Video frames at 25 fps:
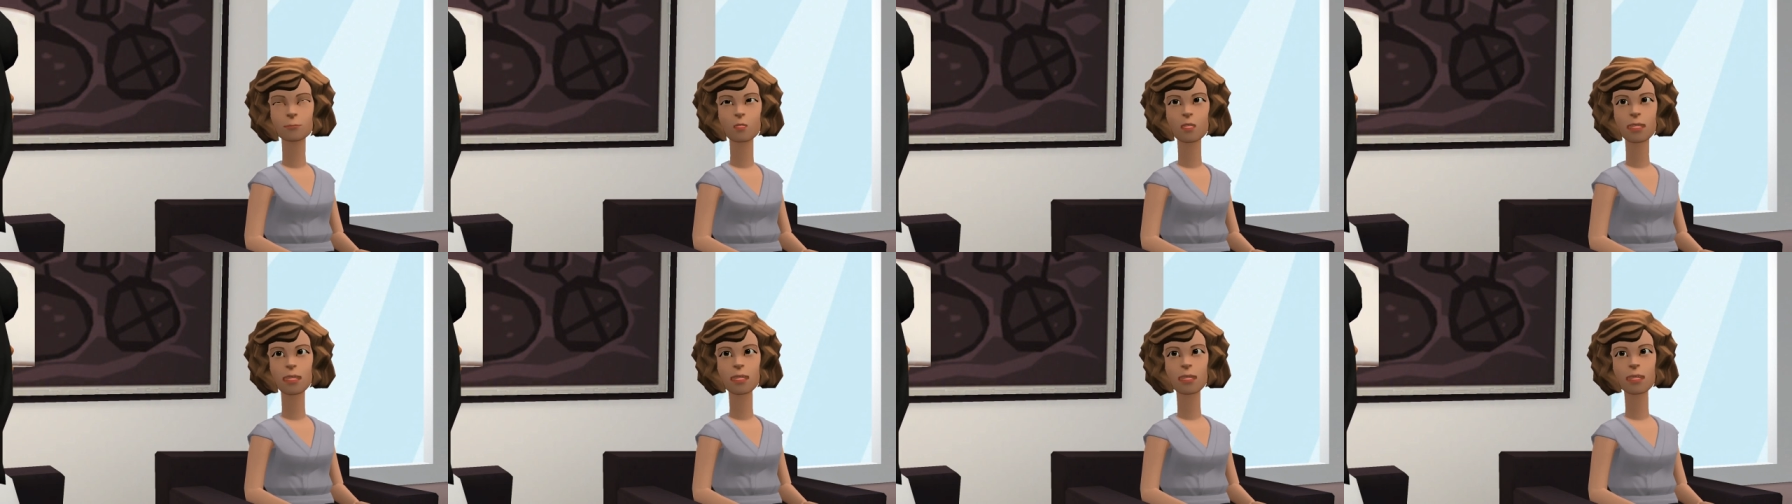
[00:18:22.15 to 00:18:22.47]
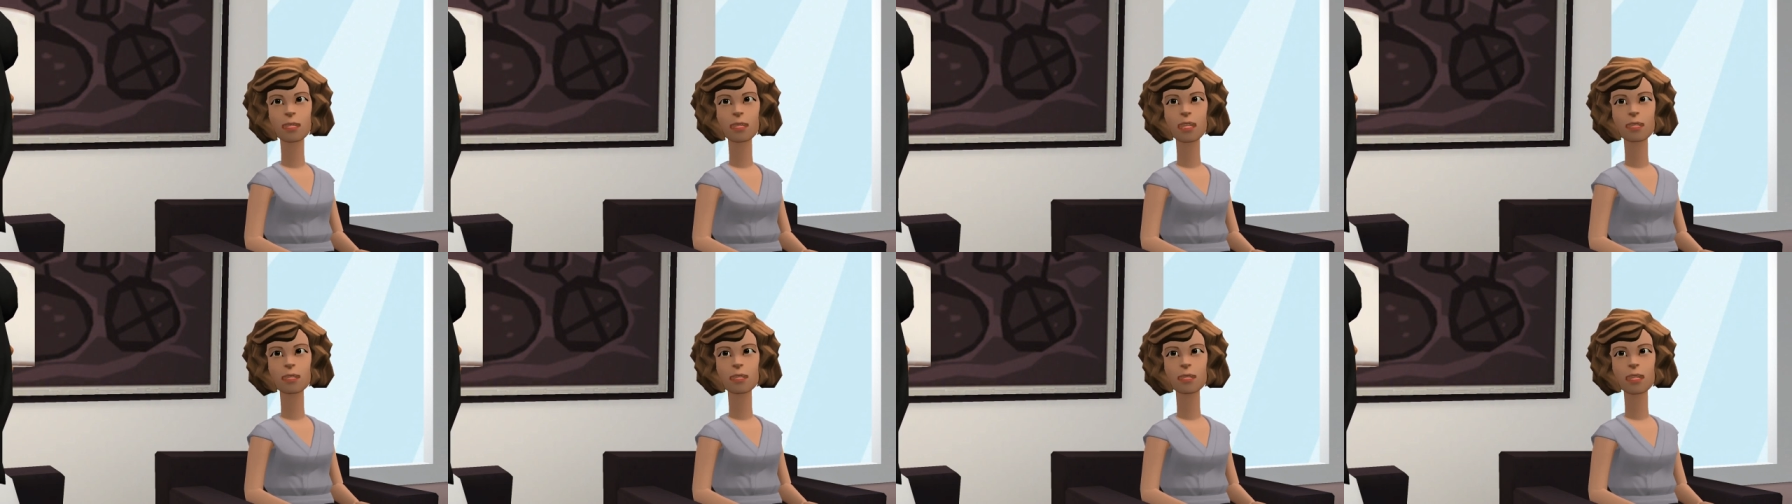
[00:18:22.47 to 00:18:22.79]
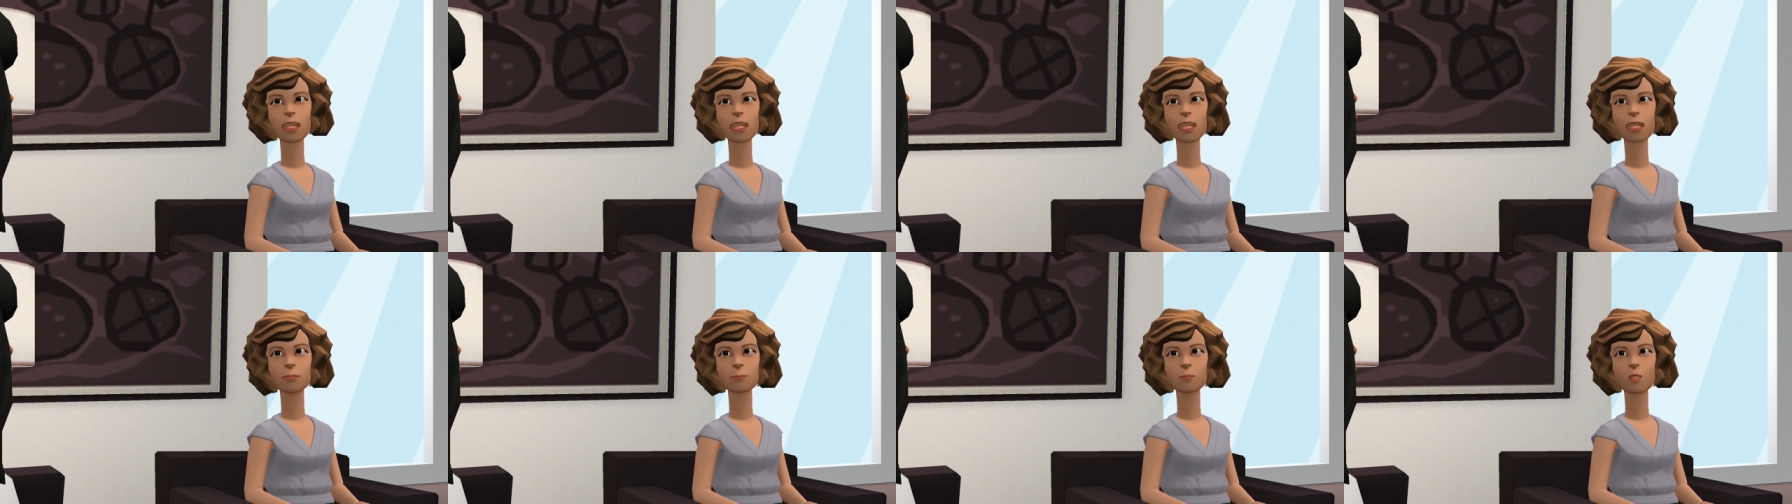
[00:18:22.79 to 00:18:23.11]
We see that
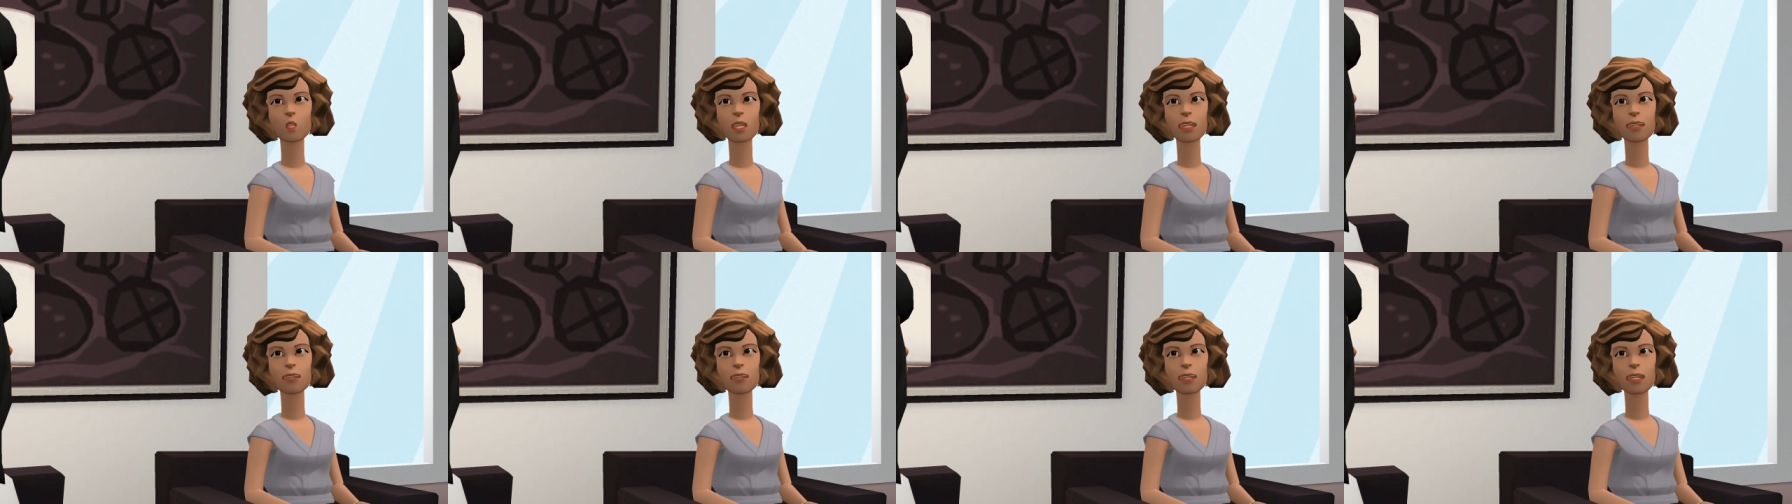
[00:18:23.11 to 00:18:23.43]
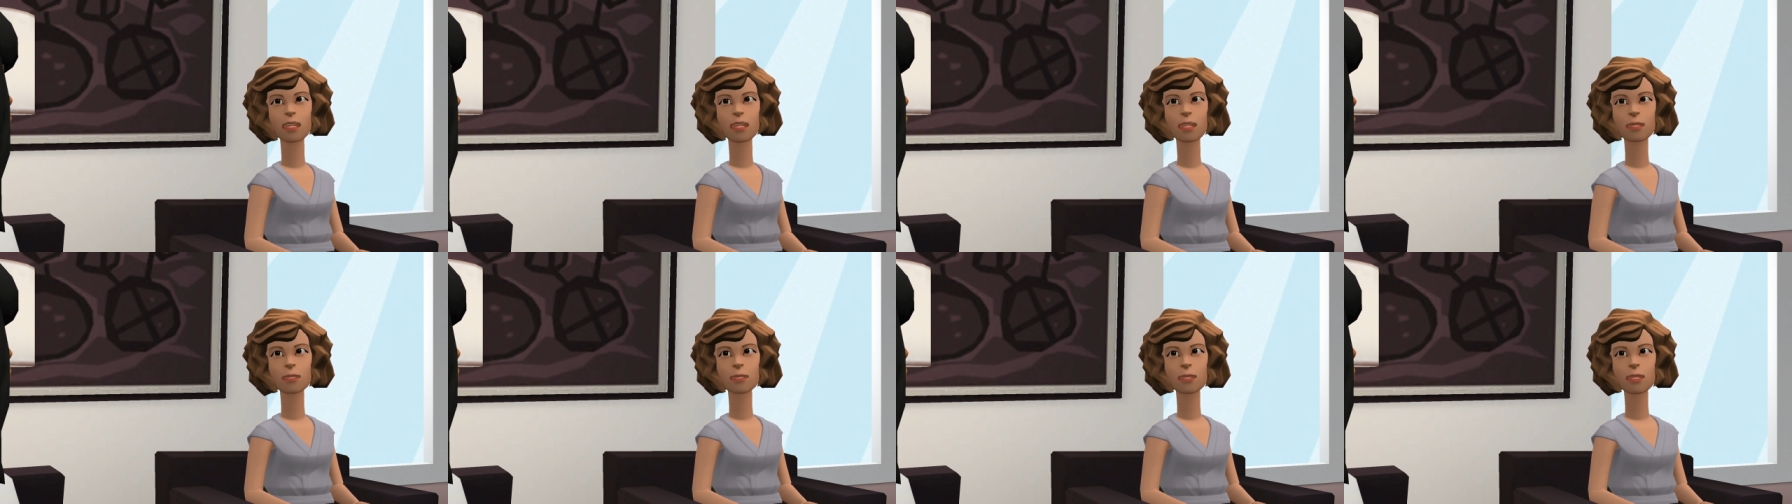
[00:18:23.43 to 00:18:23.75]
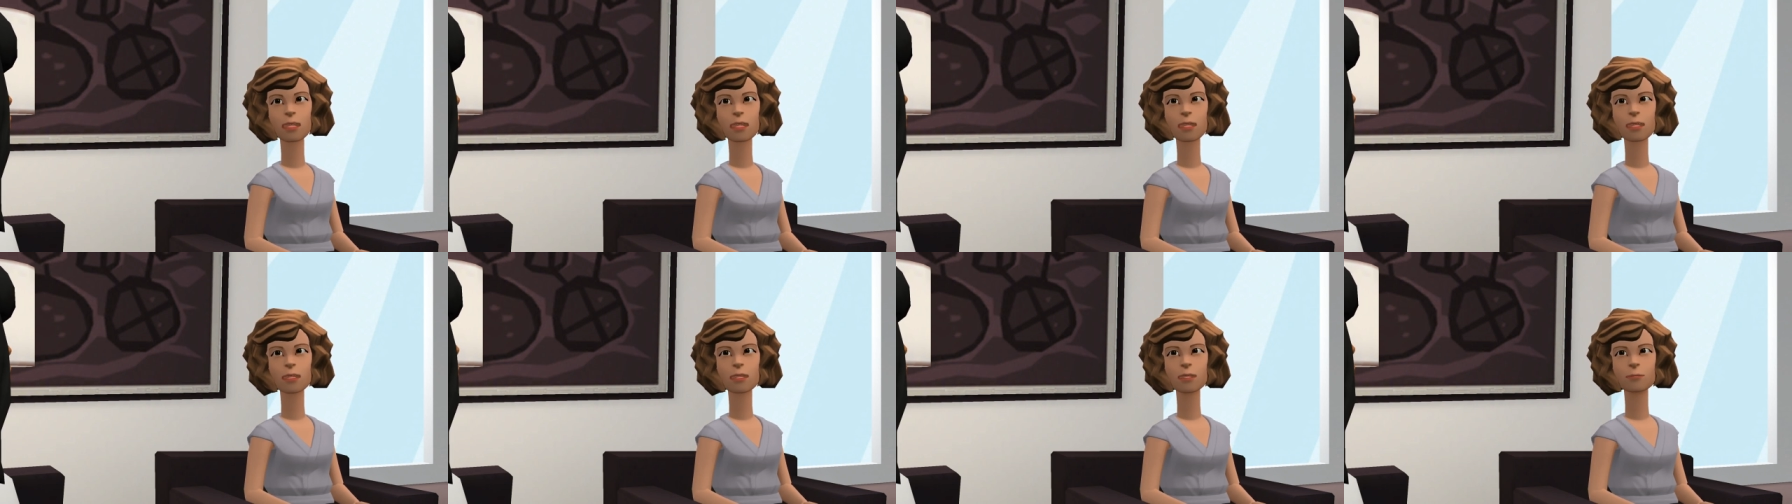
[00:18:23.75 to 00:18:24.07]
in the book of
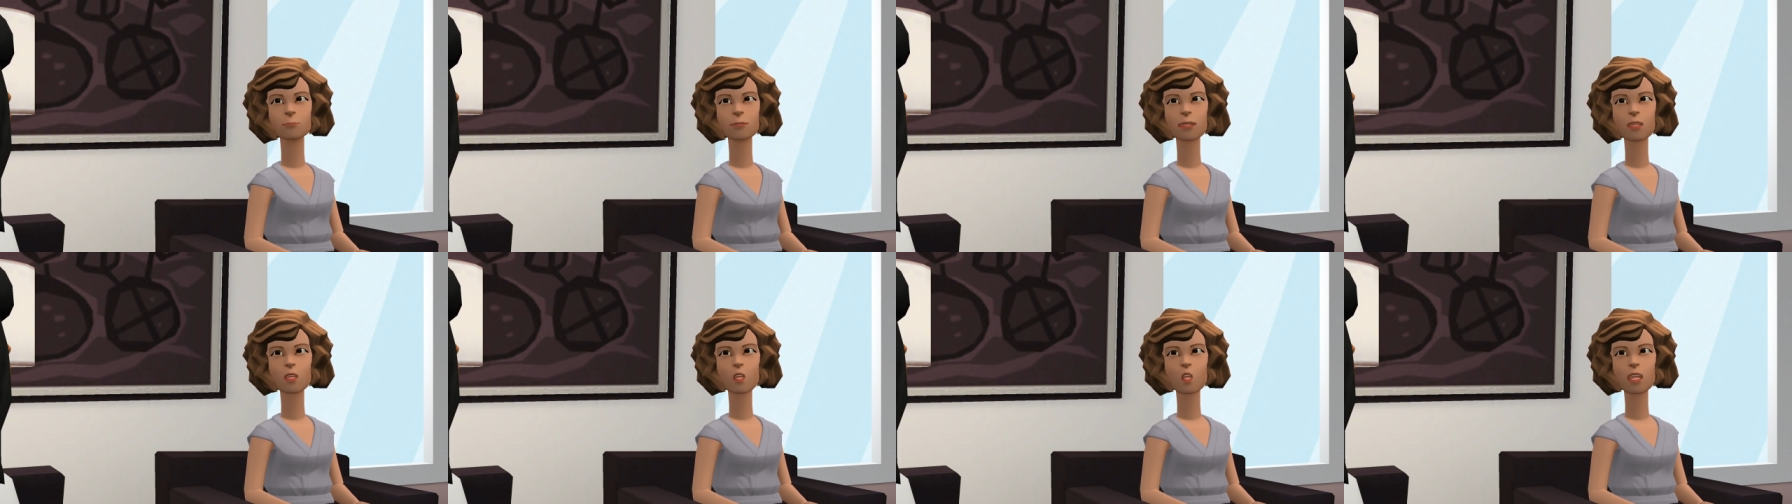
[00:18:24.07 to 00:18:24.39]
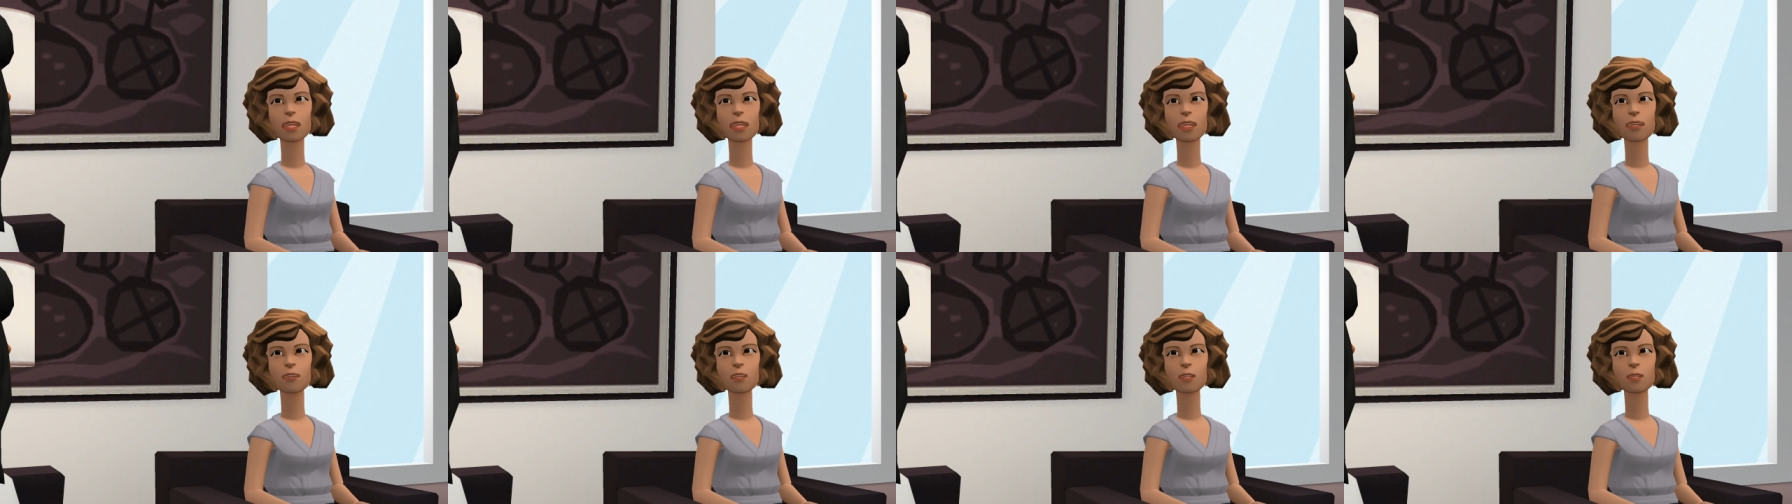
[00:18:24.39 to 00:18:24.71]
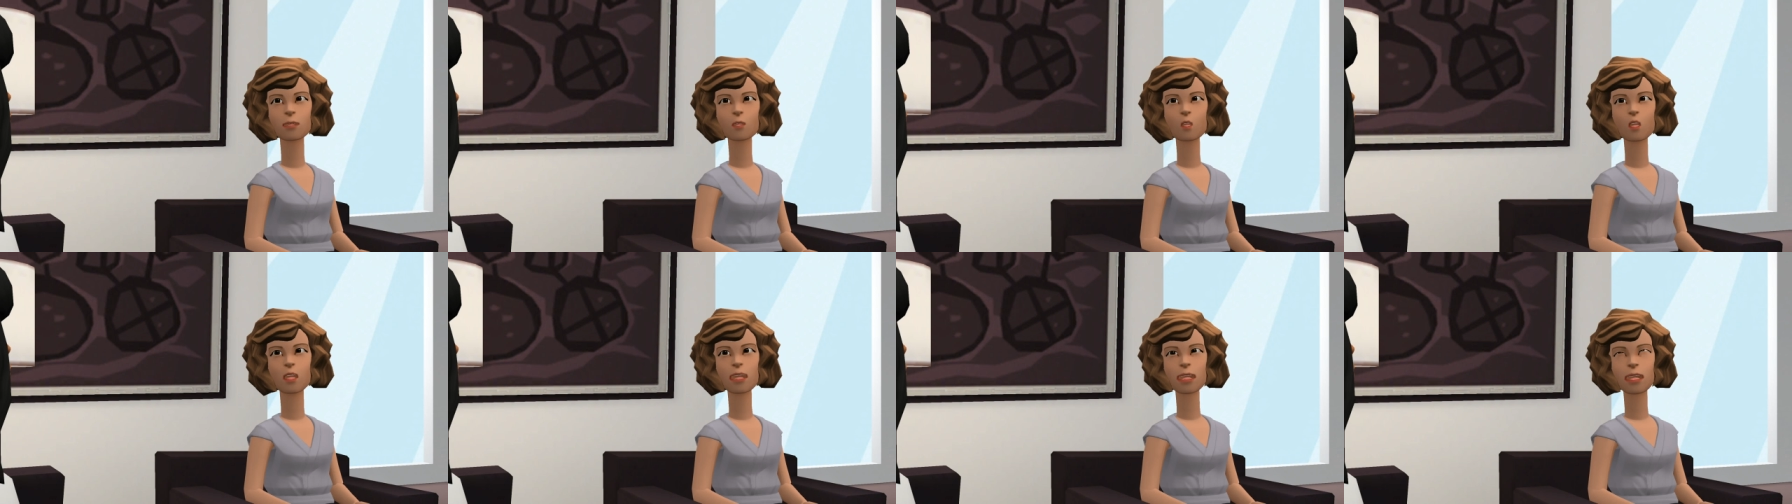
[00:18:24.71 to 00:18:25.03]
Genesis chapter 1
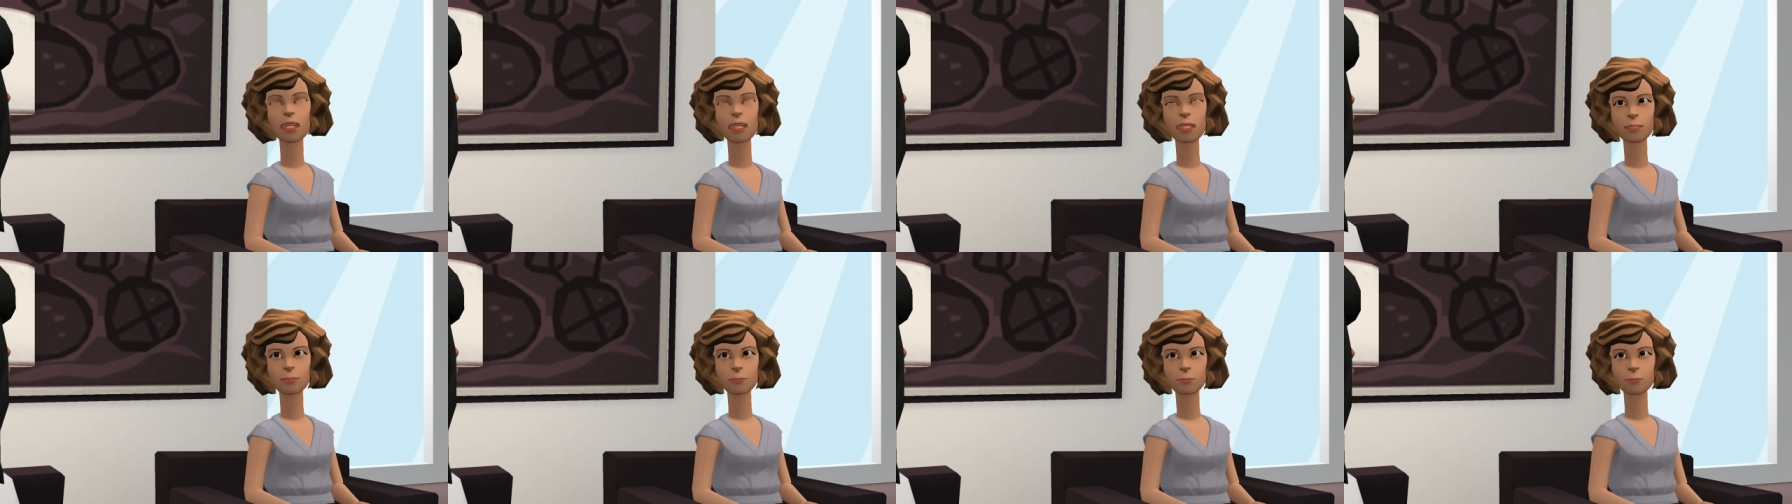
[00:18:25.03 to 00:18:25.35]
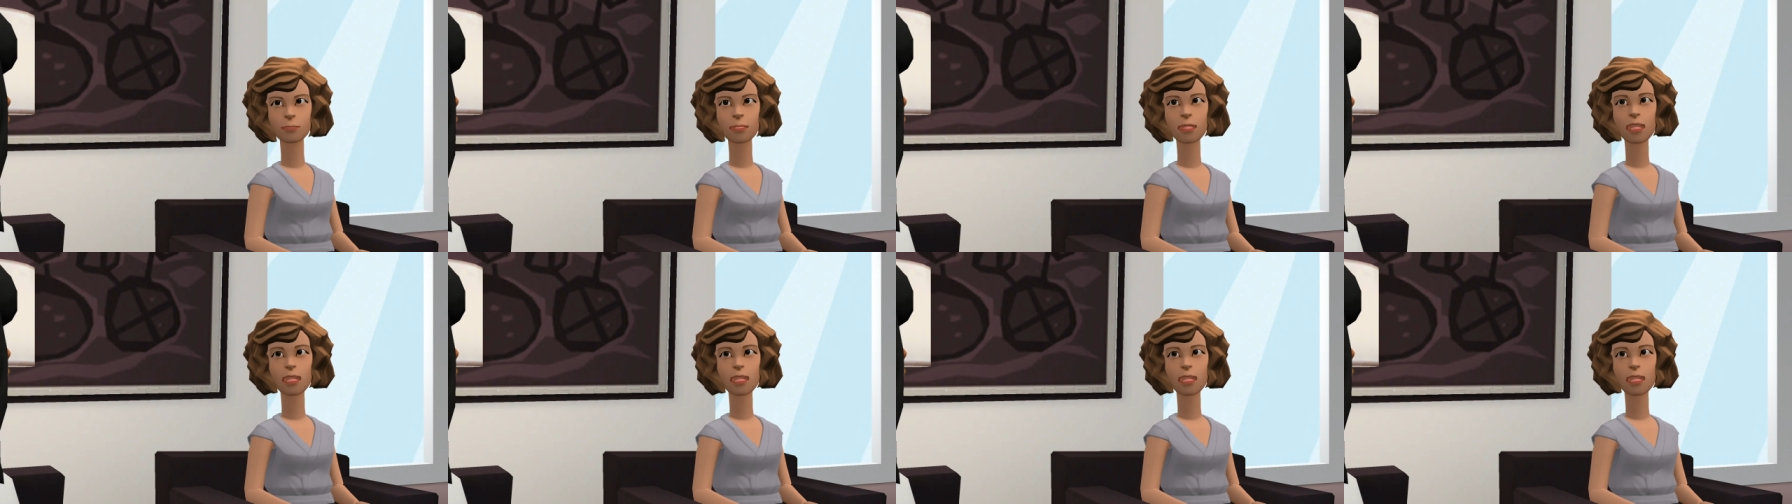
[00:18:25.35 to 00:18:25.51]
verse 1,